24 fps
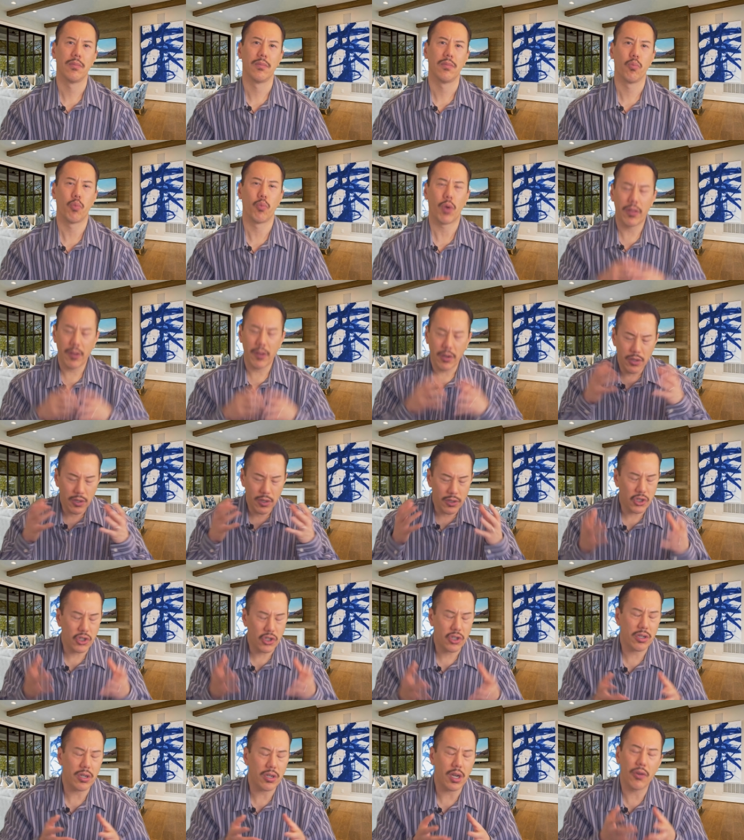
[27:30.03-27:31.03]
whether you're
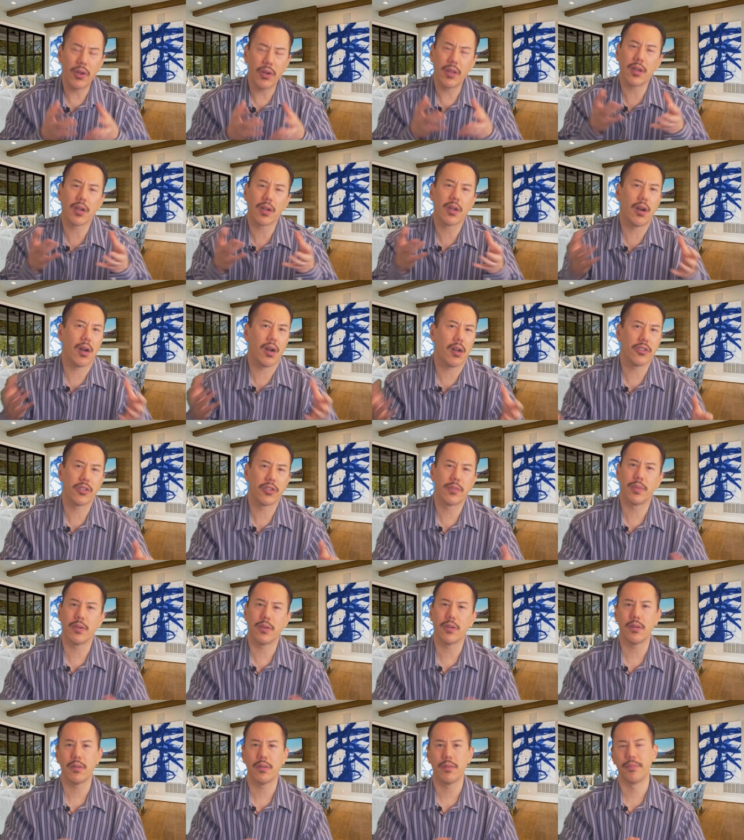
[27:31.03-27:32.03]
sharing the
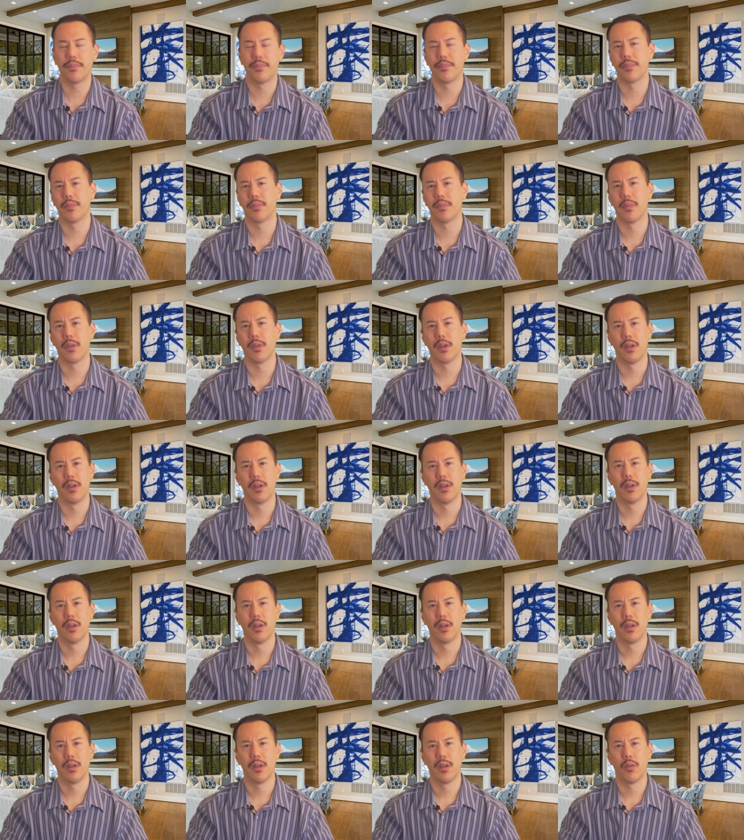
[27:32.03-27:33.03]
gospel,
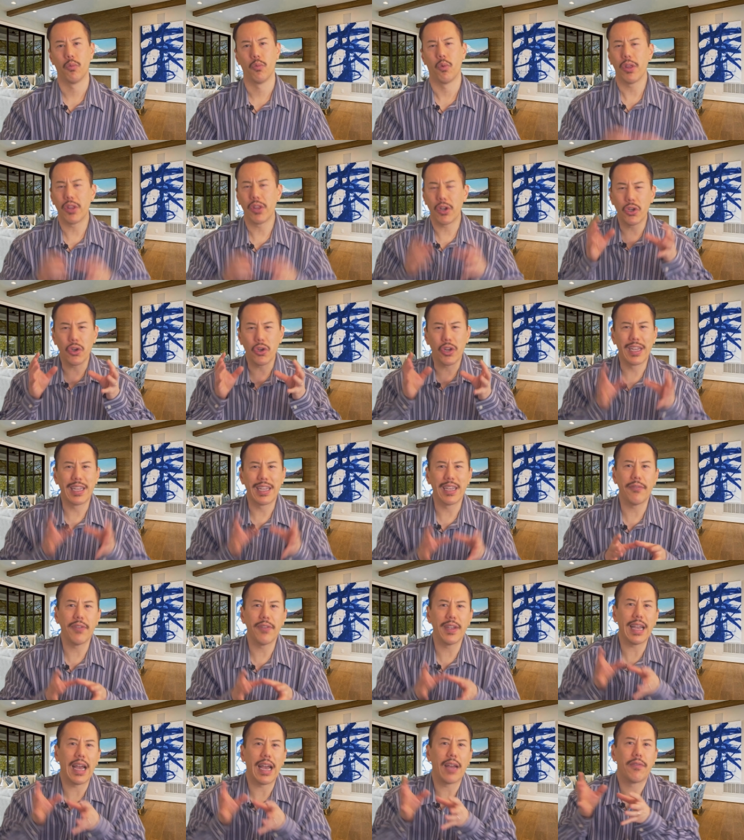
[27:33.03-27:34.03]
whether you're
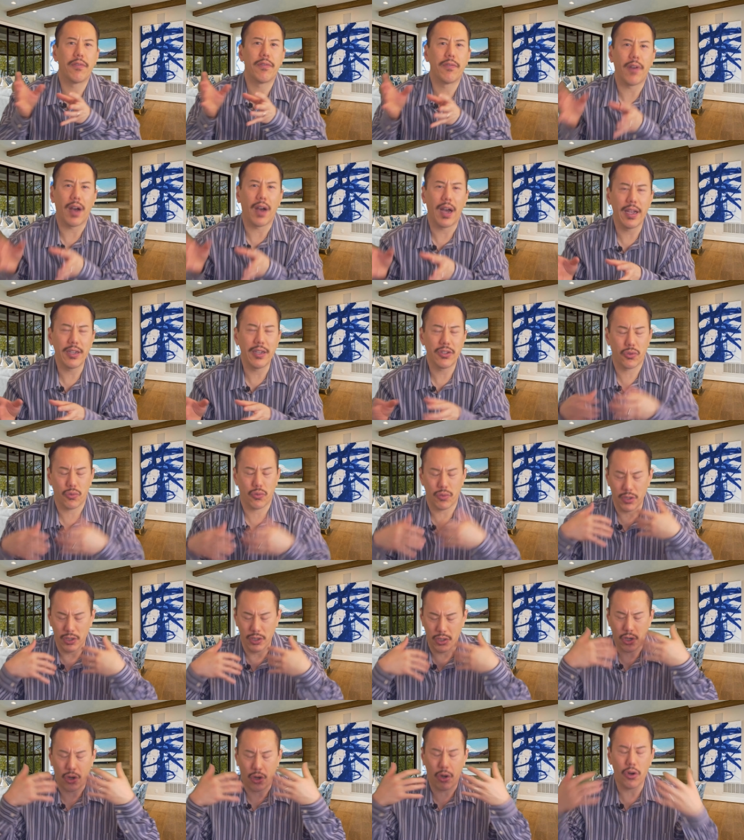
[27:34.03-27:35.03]
giving advice or
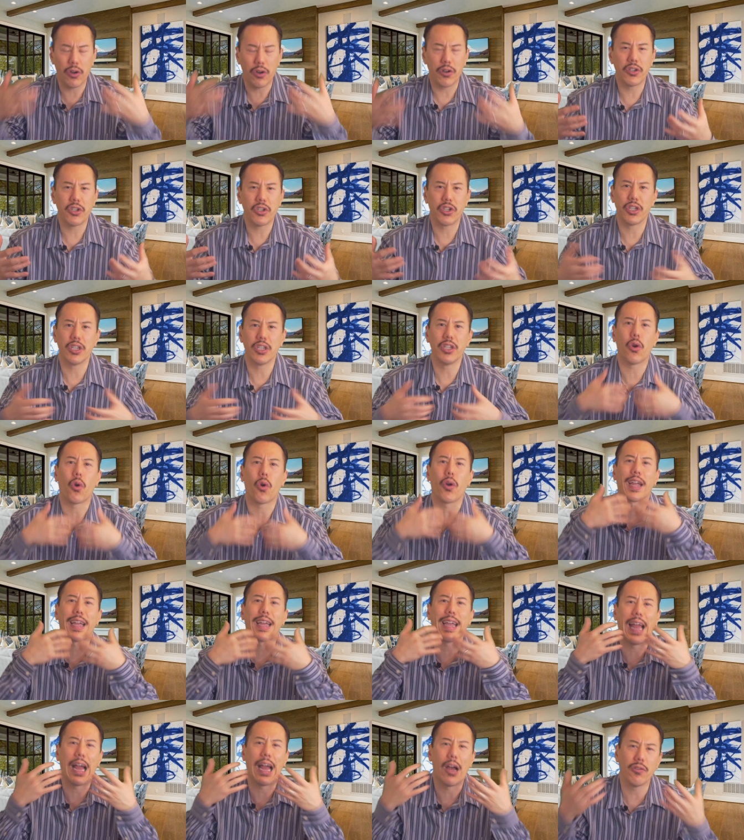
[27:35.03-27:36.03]
encouraging or
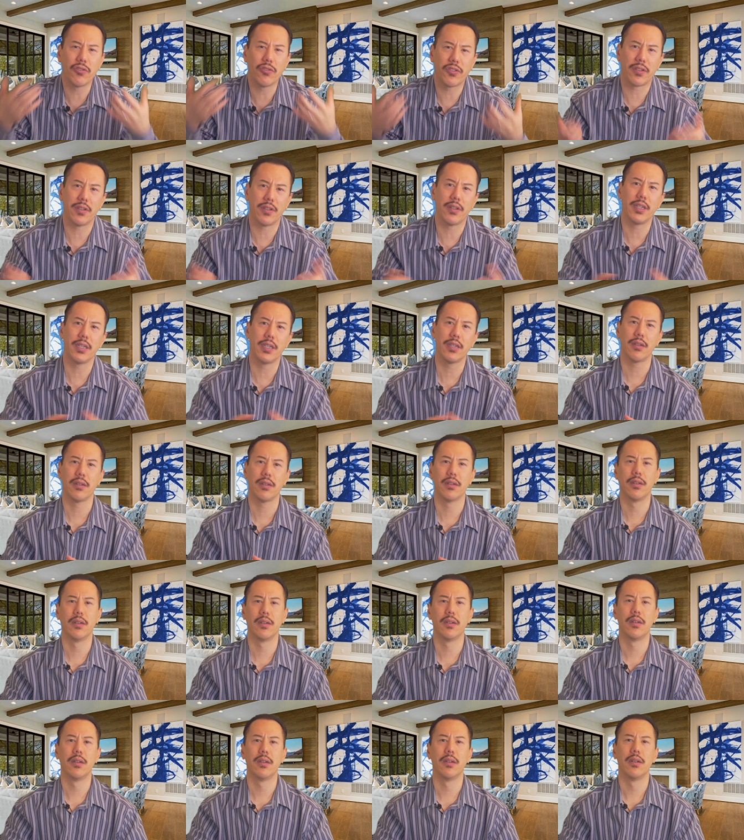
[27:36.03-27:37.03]
counseling,
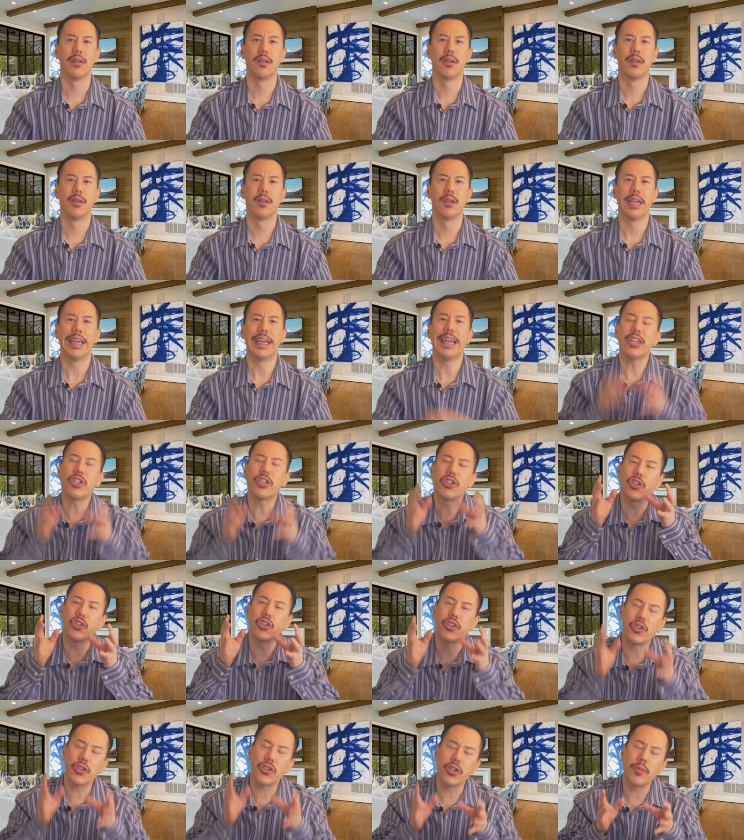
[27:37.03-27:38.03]
it
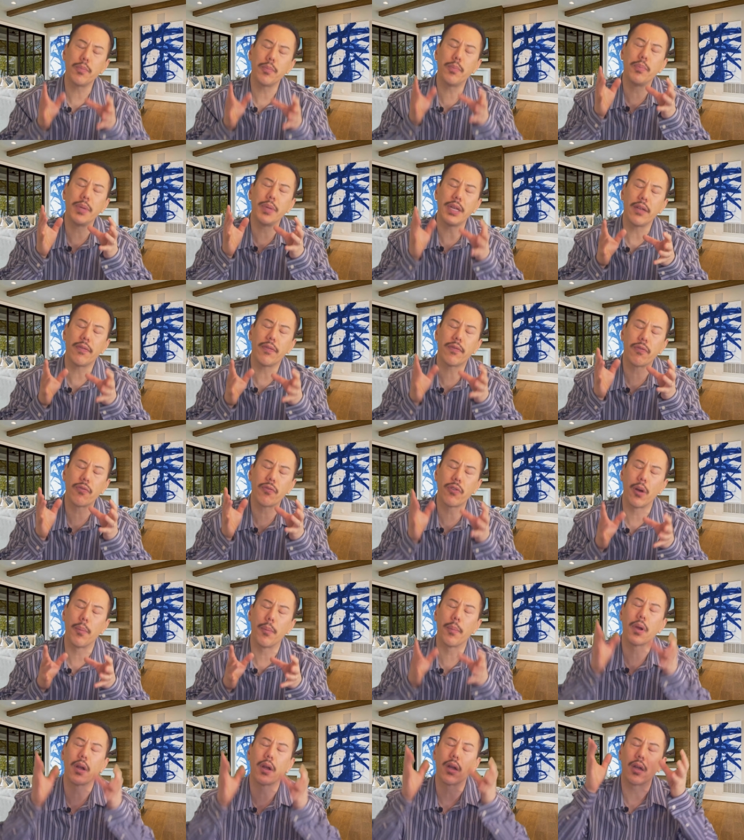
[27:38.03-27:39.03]
should be
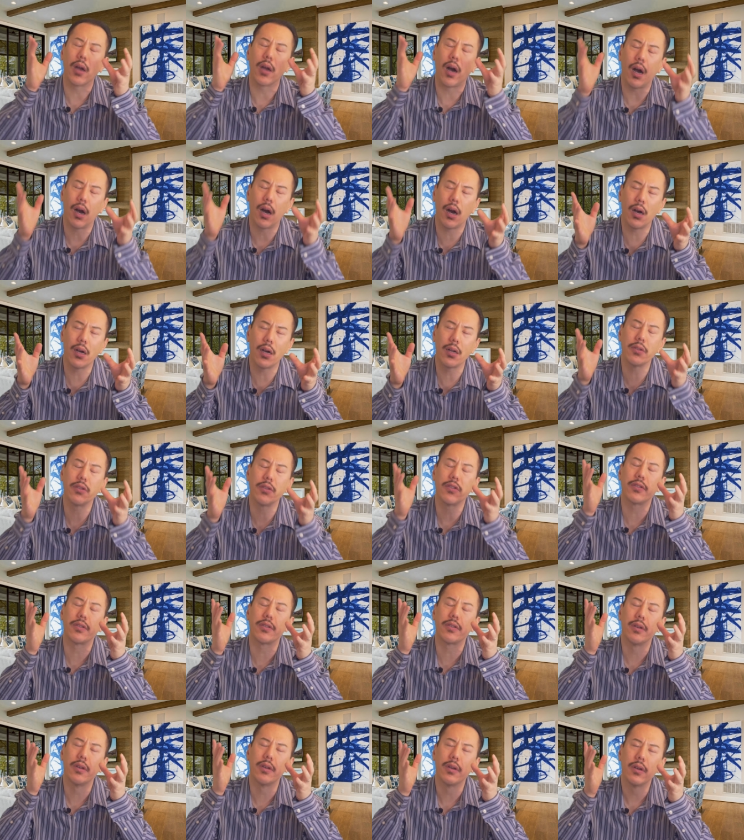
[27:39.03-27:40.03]
from
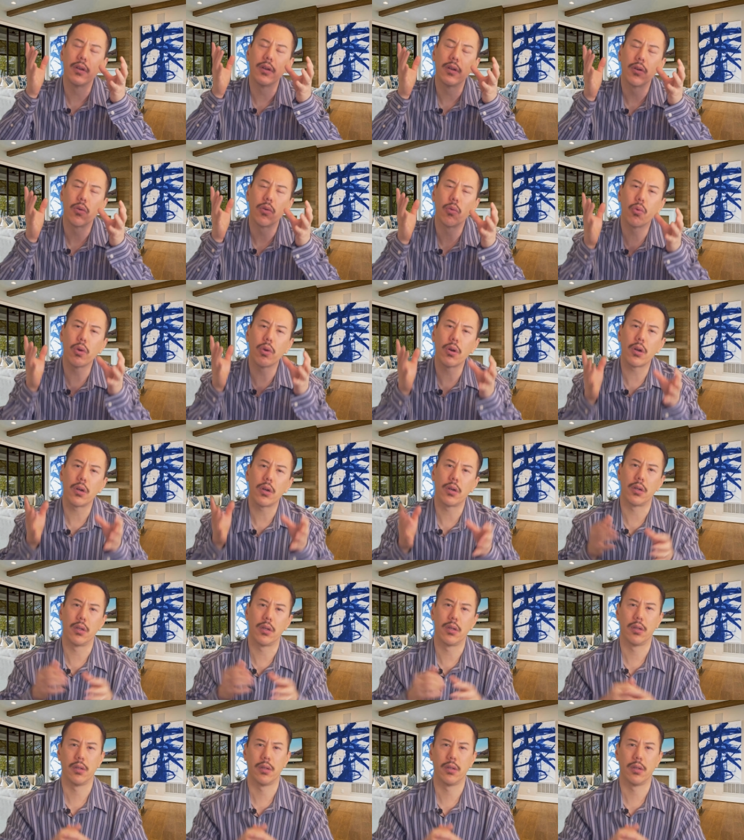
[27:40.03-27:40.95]
God's word.